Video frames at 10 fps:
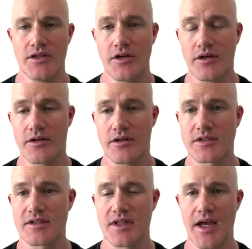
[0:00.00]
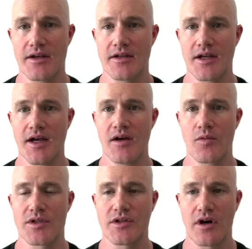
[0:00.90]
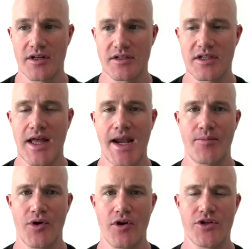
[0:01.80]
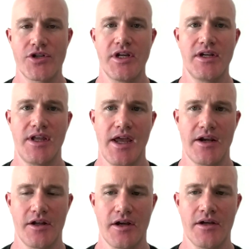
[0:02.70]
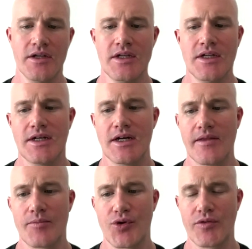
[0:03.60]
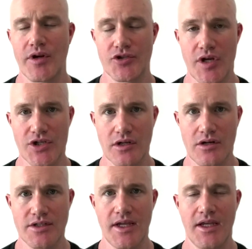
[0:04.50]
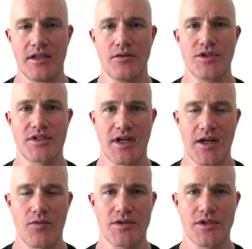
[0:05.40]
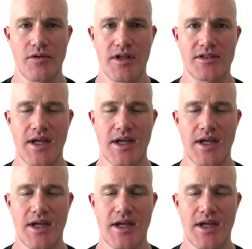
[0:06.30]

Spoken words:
The good news is that we're starting to see that emerge in Canada. The pre-registration undertaking that we just signed was a great